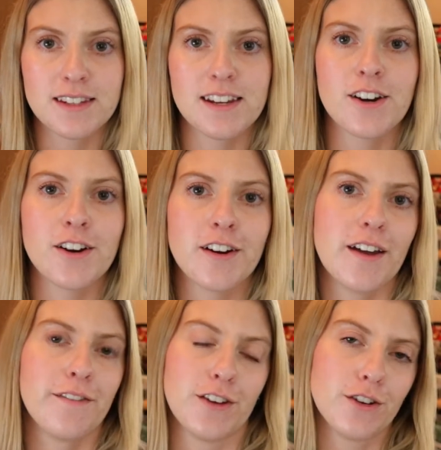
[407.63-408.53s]
year.
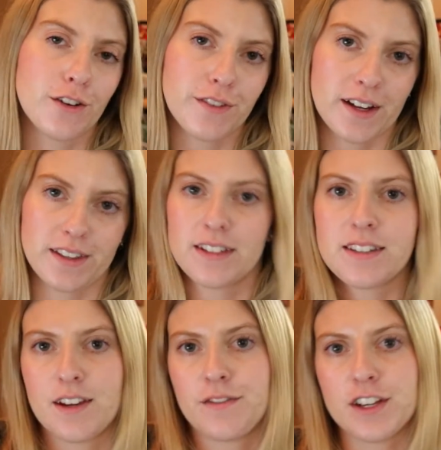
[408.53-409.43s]
If you don't find this
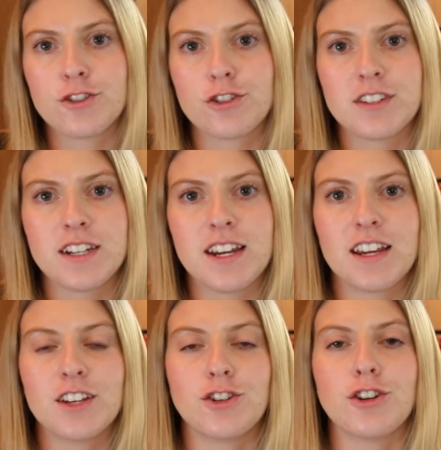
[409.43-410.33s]
stuff
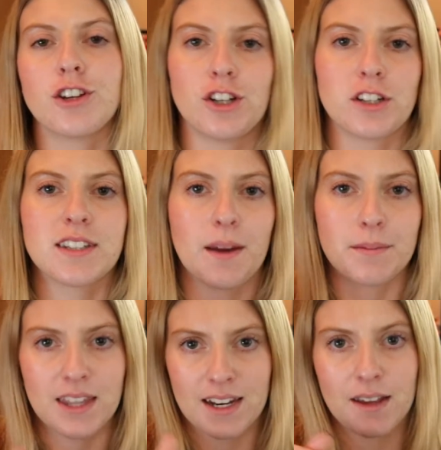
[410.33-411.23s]
interesting, you can just skip
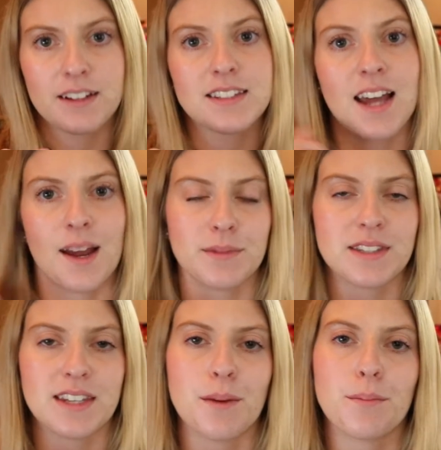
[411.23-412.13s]
to the next
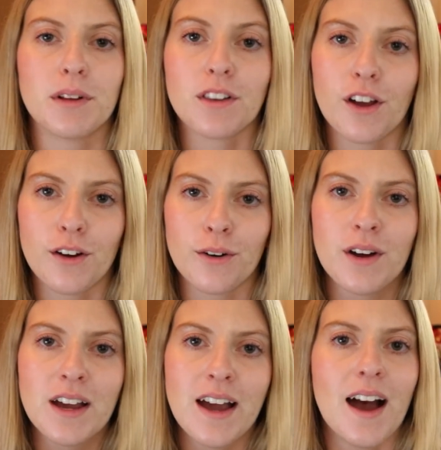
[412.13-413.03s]
timestamp below.
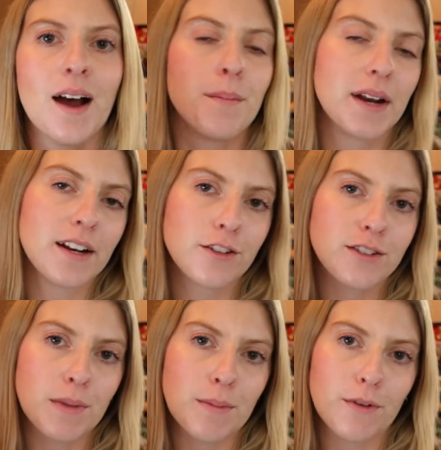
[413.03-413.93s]
But I know
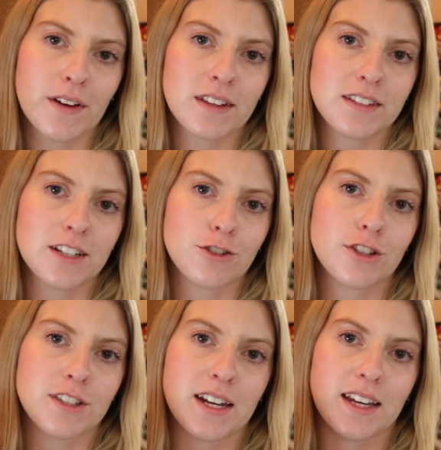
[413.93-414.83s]
some people find this
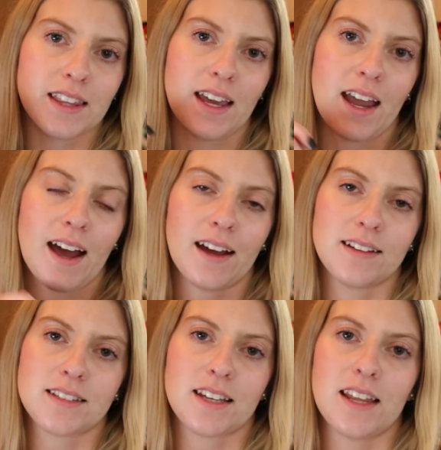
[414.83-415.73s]
interesting and they
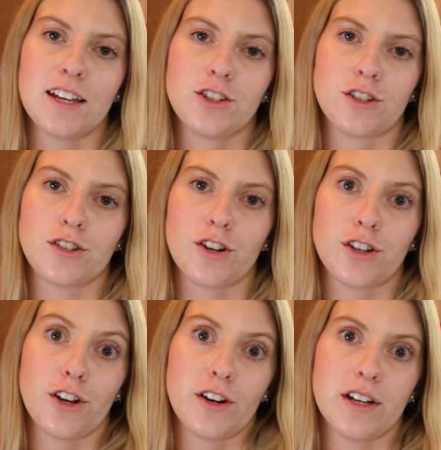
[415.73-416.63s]
ask and they just are
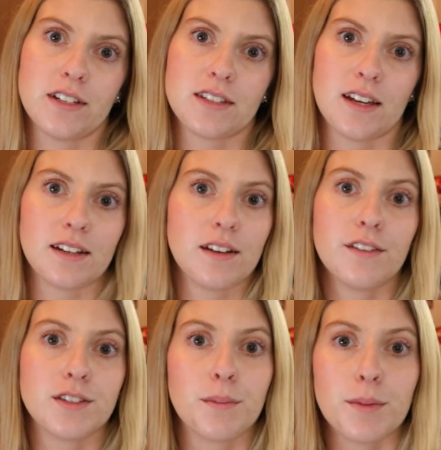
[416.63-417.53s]
curious. Like if
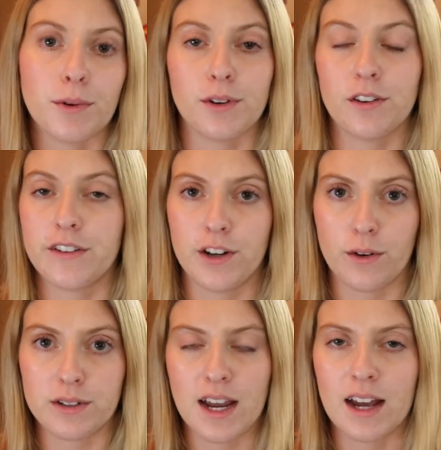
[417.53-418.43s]
some people don't even know
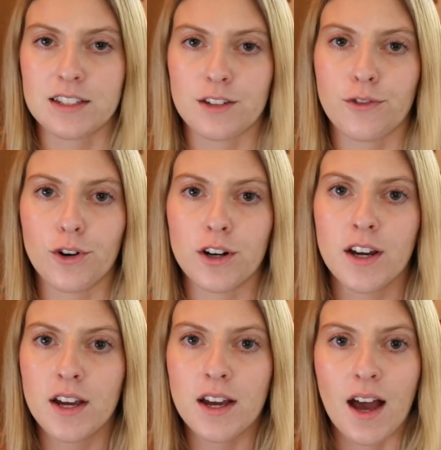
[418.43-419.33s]
what to ask for,
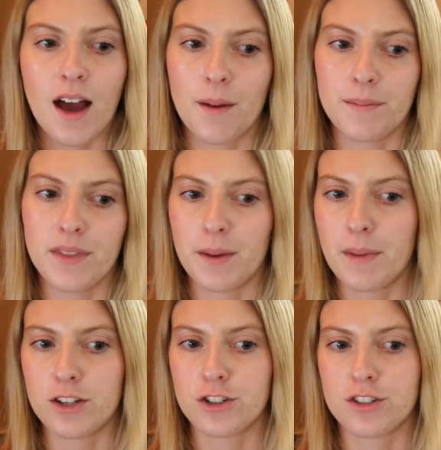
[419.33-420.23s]
they
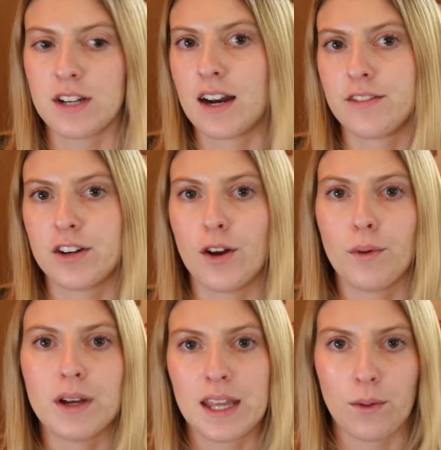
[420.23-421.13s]
may just not even know what they